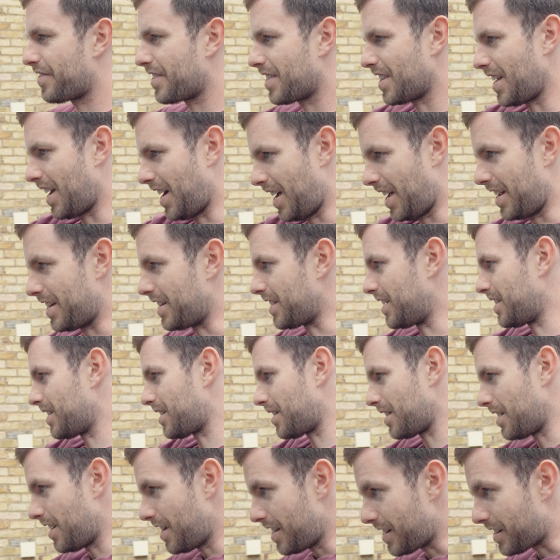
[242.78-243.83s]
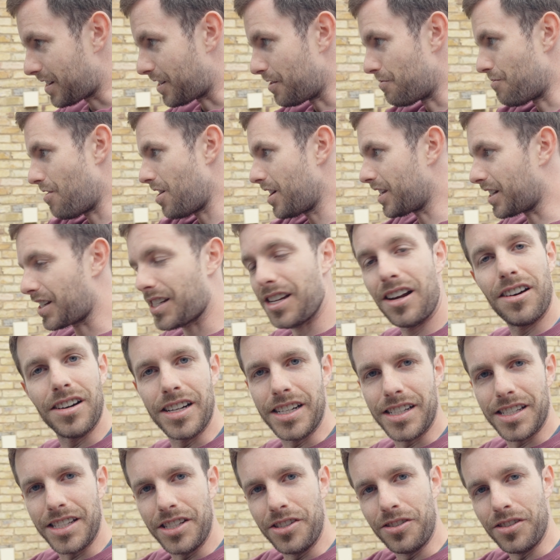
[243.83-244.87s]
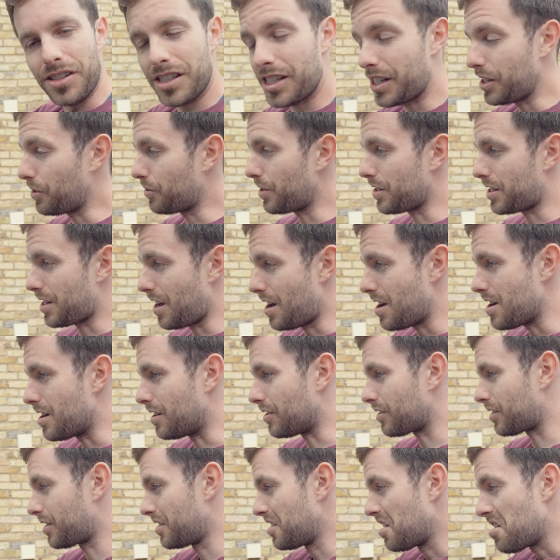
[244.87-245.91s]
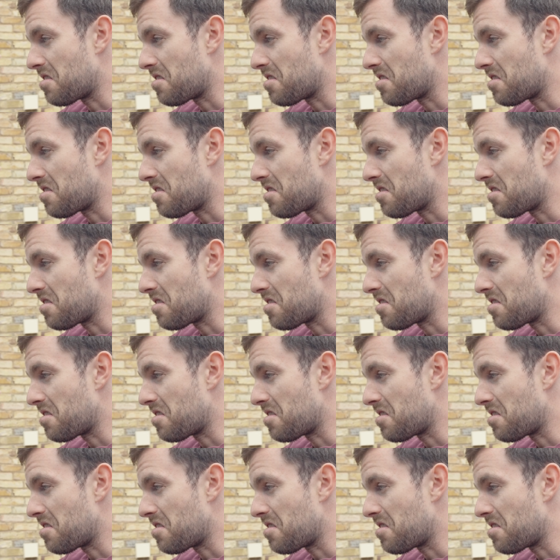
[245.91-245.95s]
and it's the right size that you can see all the dials.